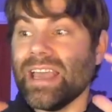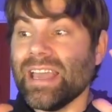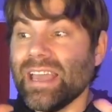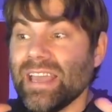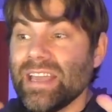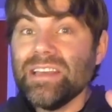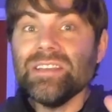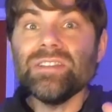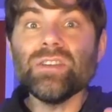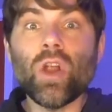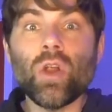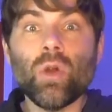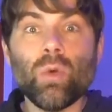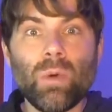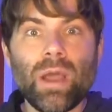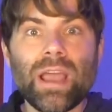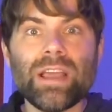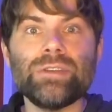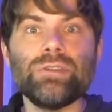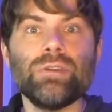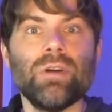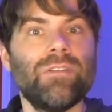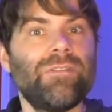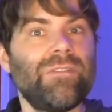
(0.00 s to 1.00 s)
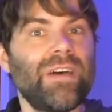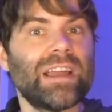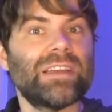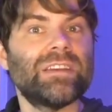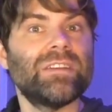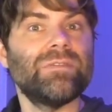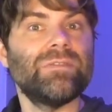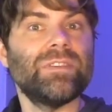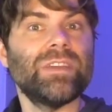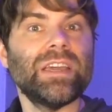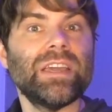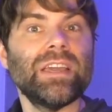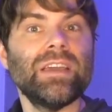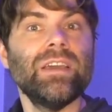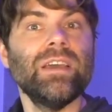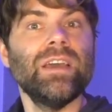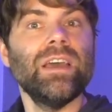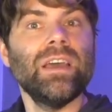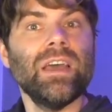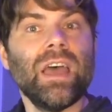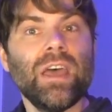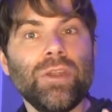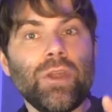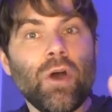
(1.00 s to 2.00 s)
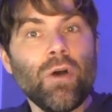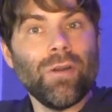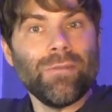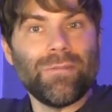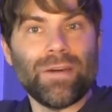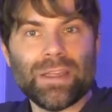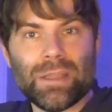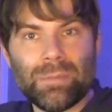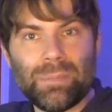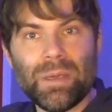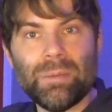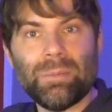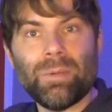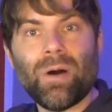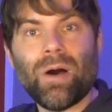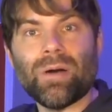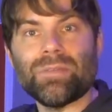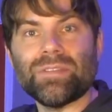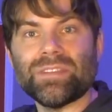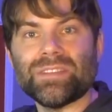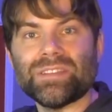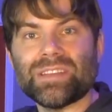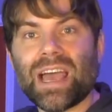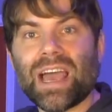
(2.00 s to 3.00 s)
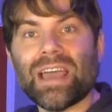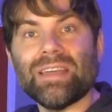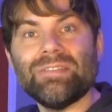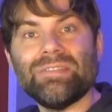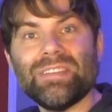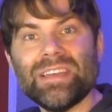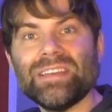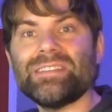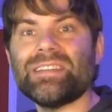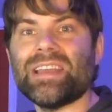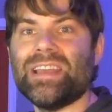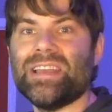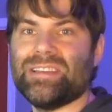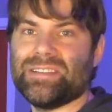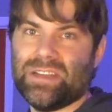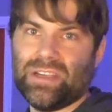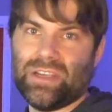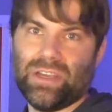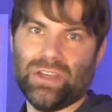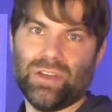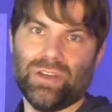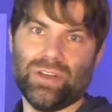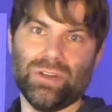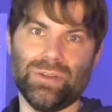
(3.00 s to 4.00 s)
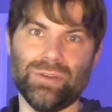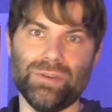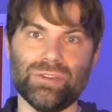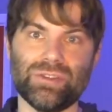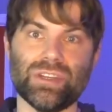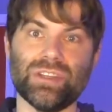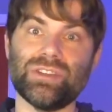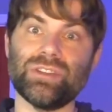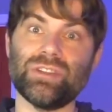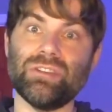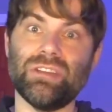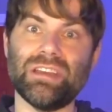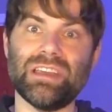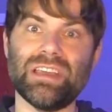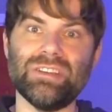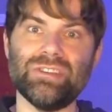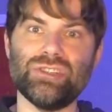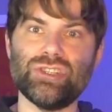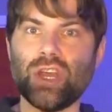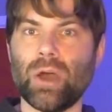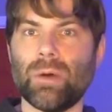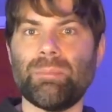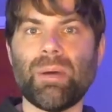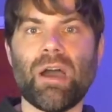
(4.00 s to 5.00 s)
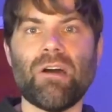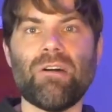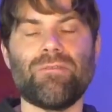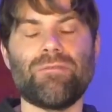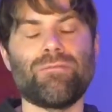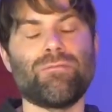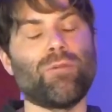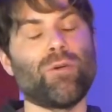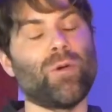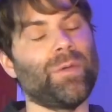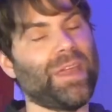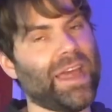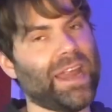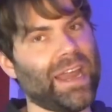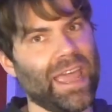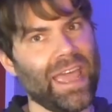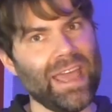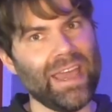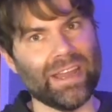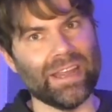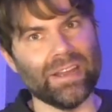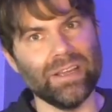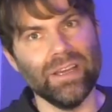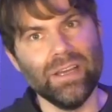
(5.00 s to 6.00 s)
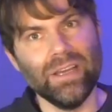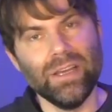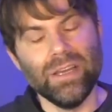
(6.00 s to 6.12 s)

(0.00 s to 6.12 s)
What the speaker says: is our way to effectively notify the people off to the side this is a conclusion so they can jump out for that edit.